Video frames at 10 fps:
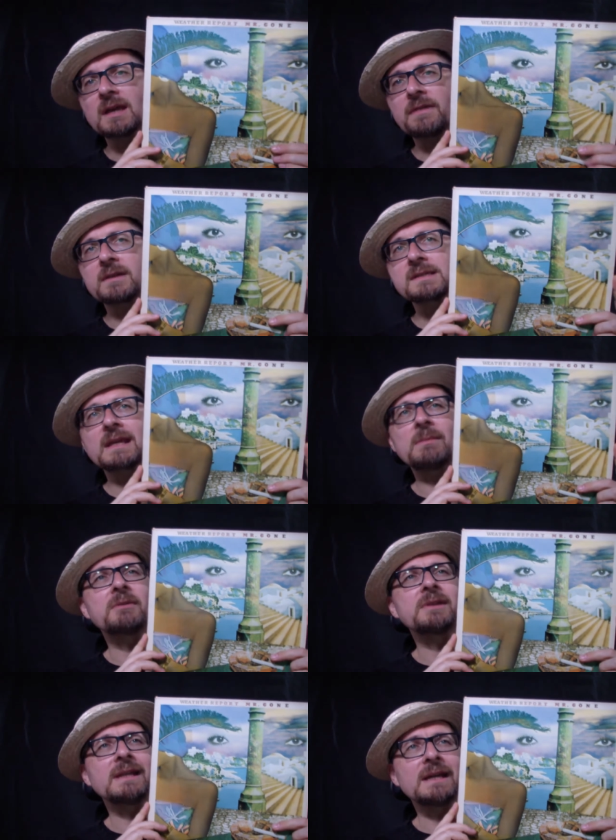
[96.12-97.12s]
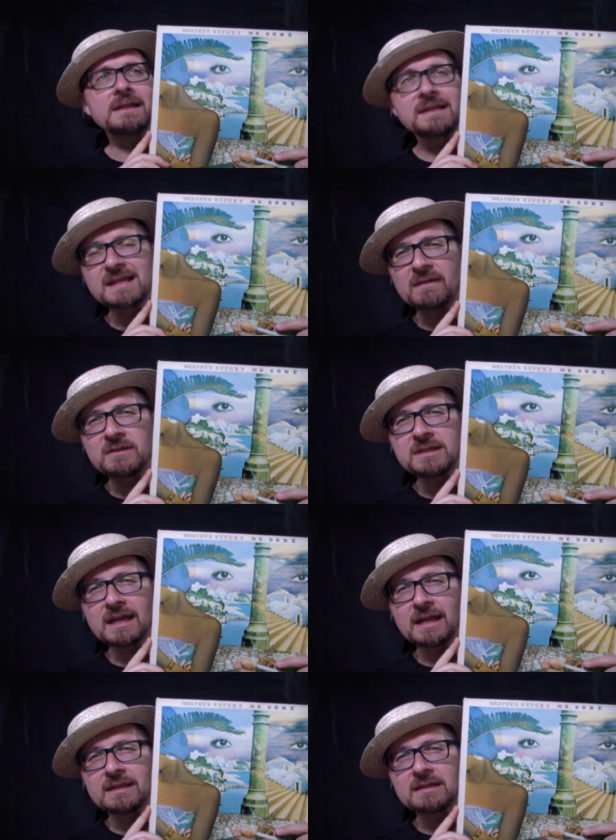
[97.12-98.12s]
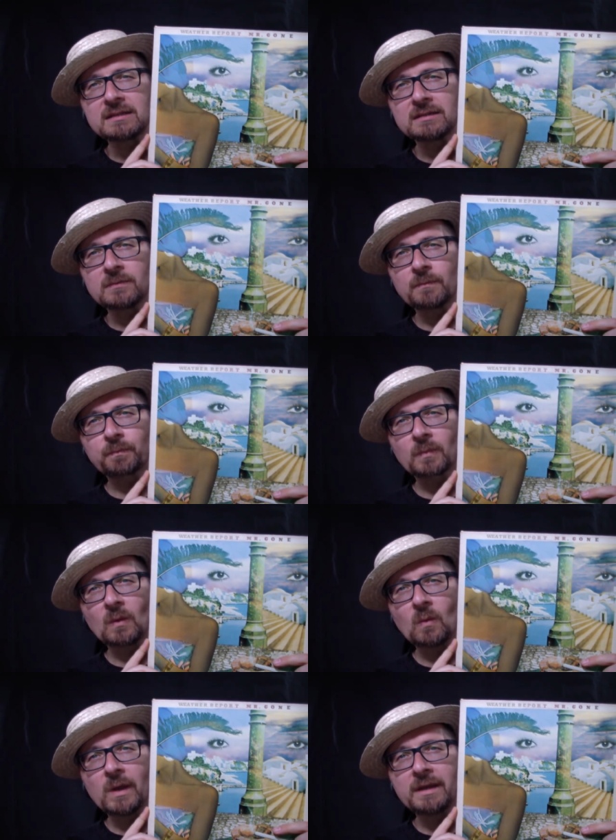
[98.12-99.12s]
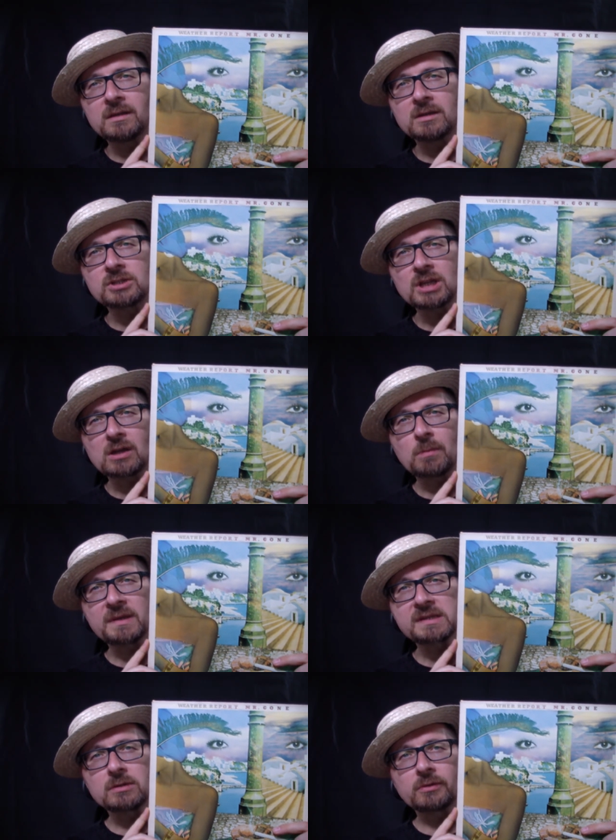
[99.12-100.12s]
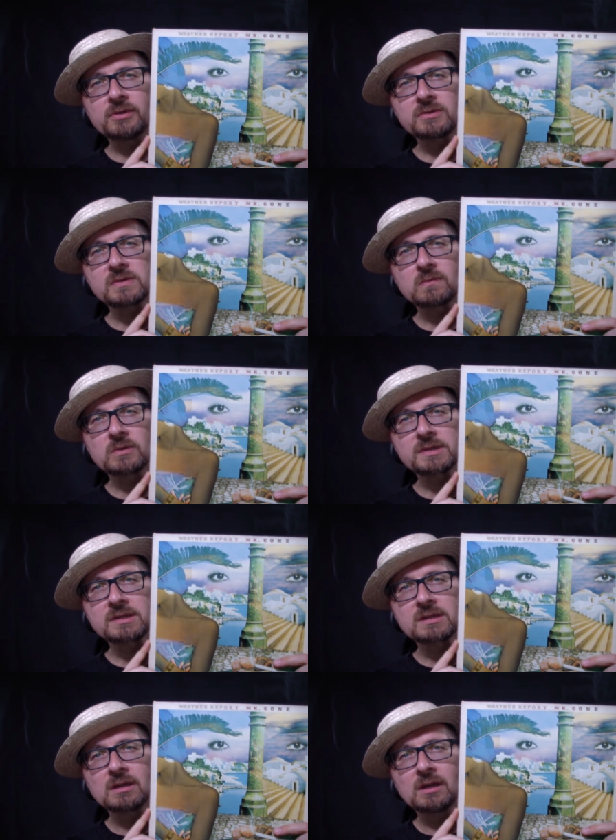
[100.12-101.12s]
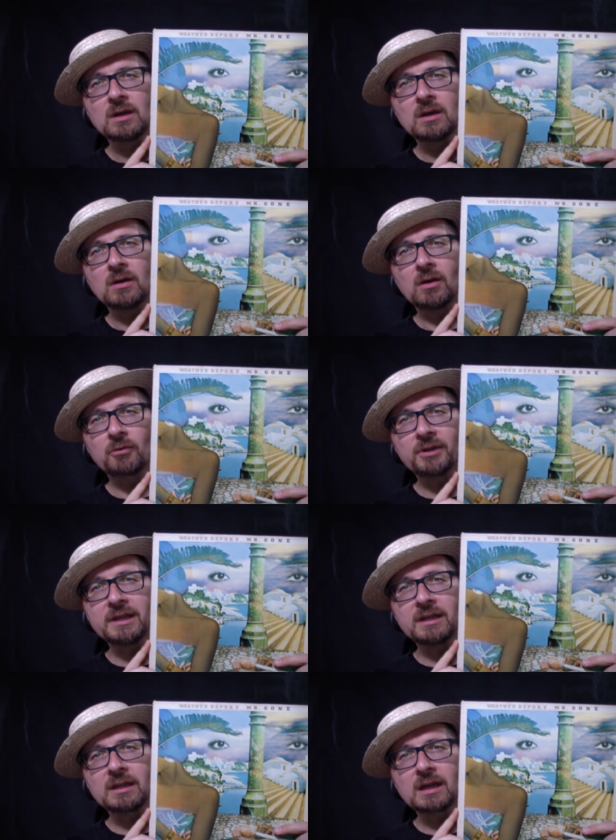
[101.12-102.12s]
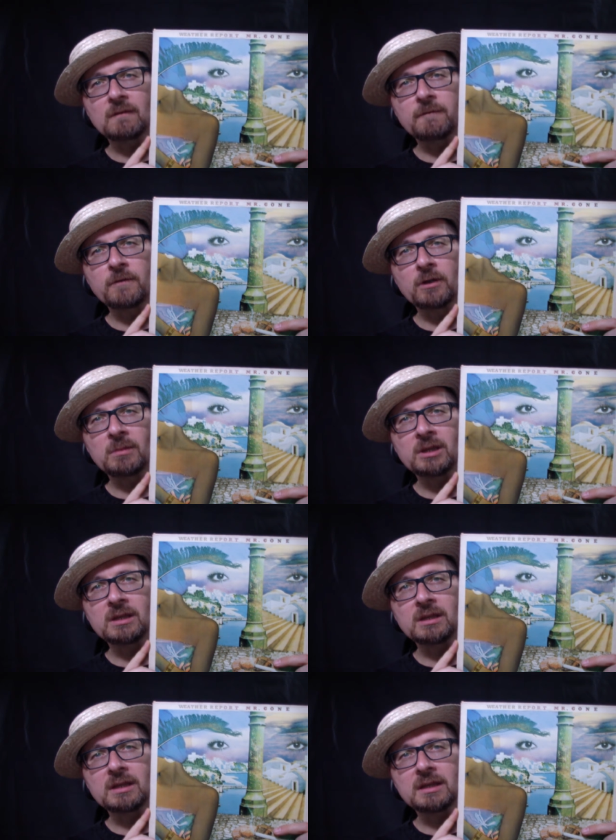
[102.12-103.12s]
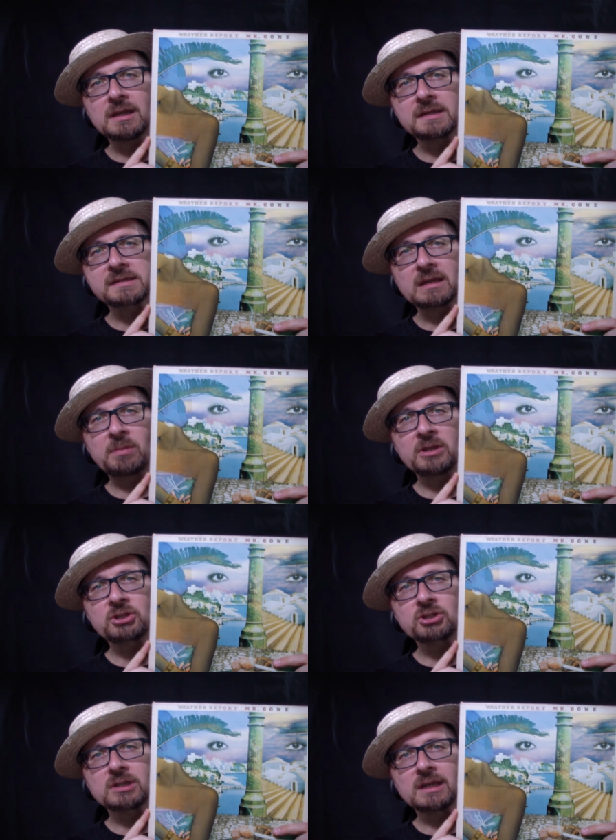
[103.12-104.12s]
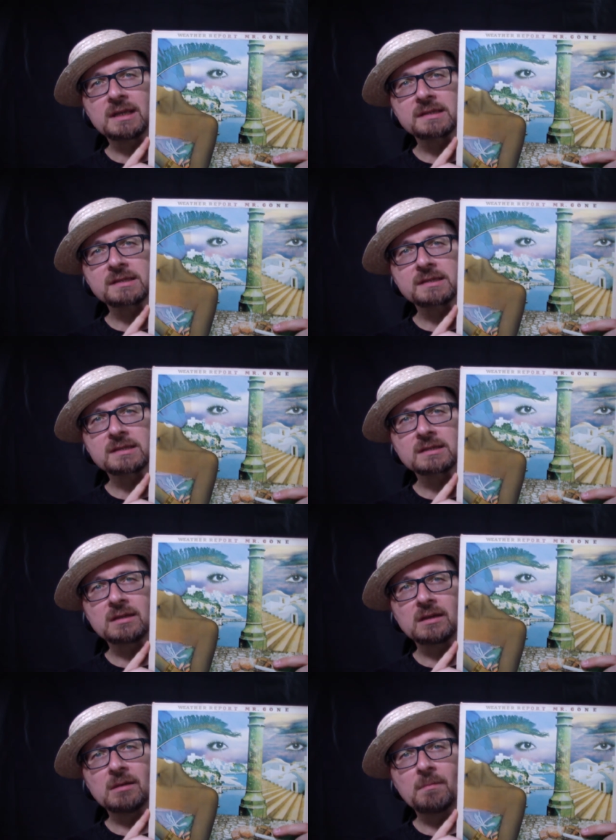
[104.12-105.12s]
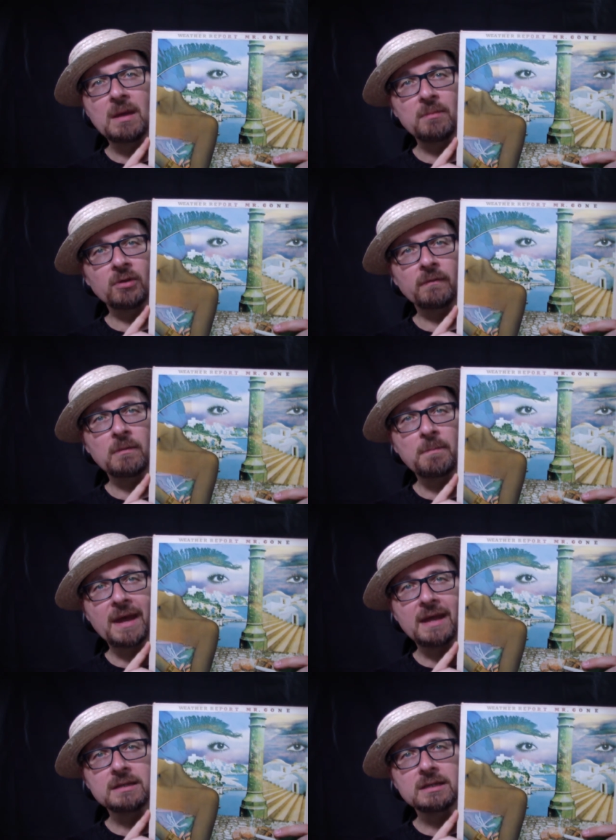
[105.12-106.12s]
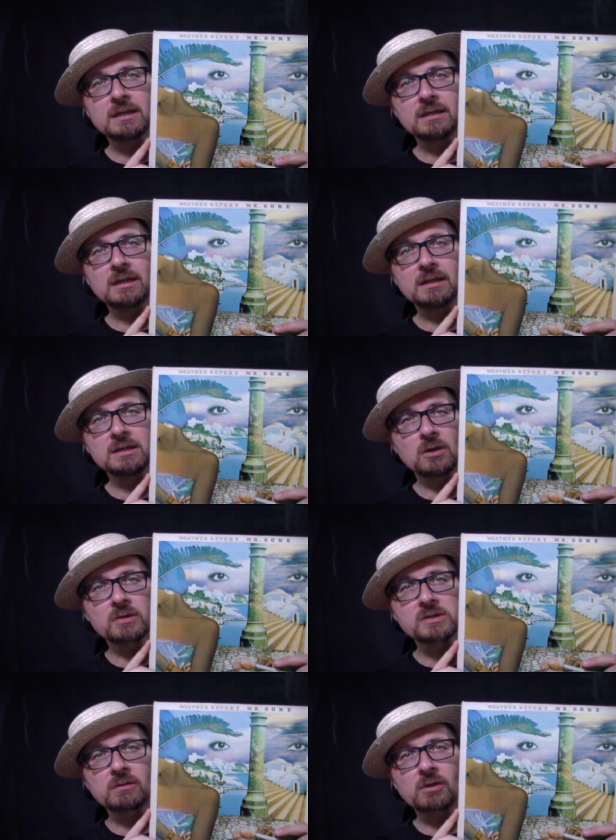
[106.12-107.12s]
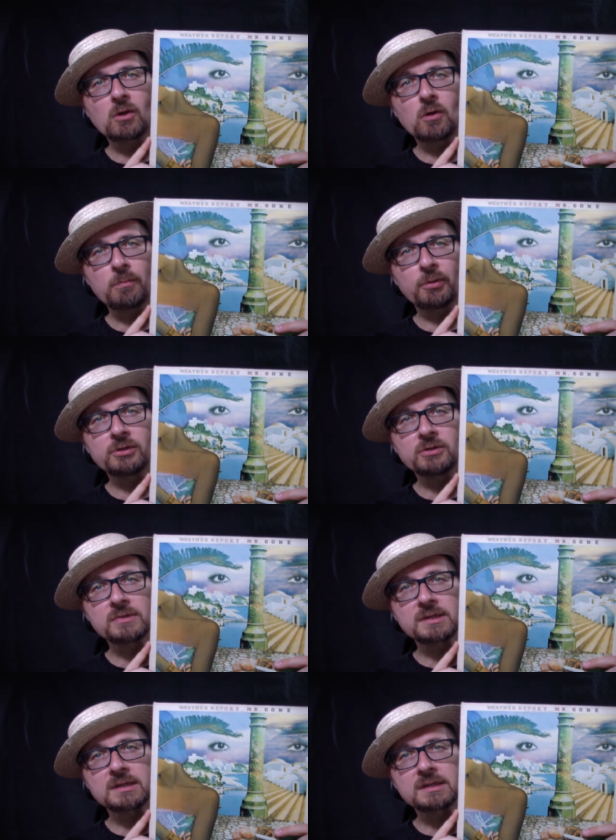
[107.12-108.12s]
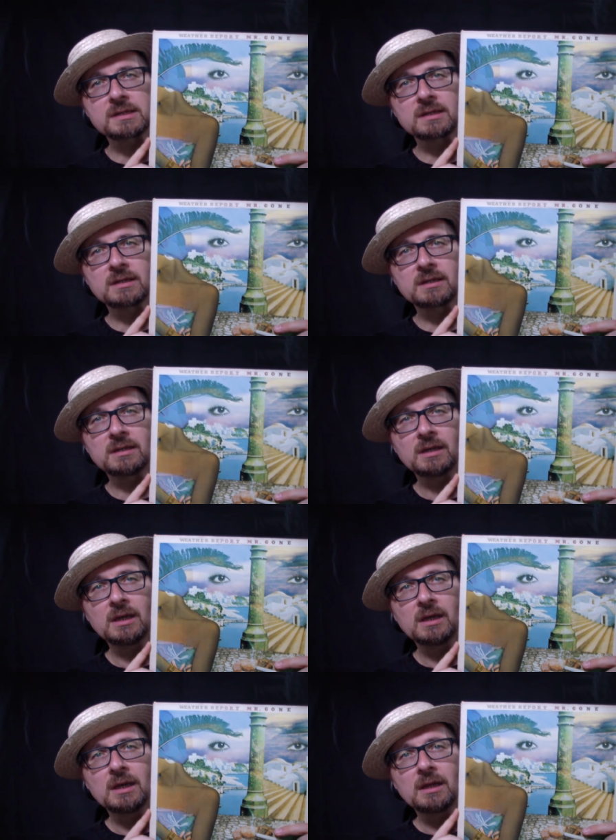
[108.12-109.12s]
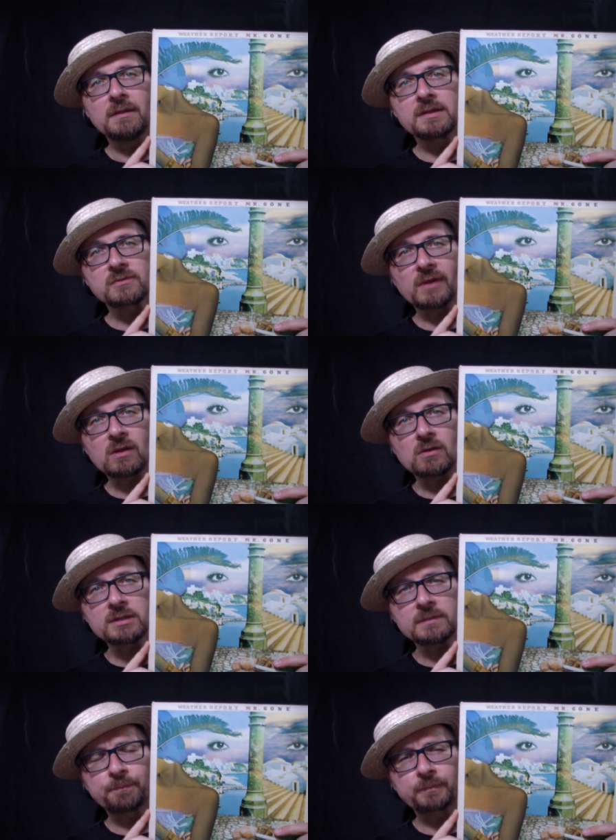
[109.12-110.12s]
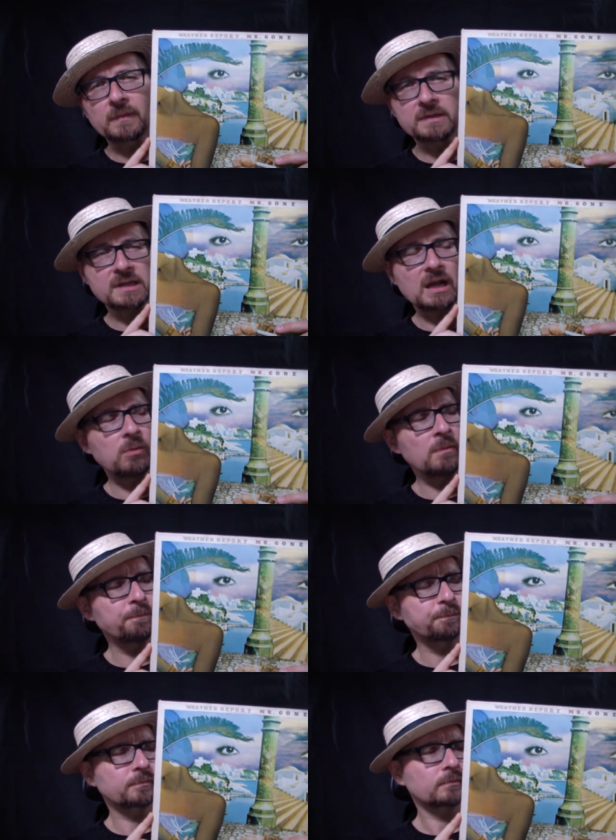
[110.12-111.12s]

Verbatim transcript: I think this came out in 1978, uh, when uh, Jaco Pastorius was already kind of firmly established as a member of the band. He and he also co-produces uh, this record, this album,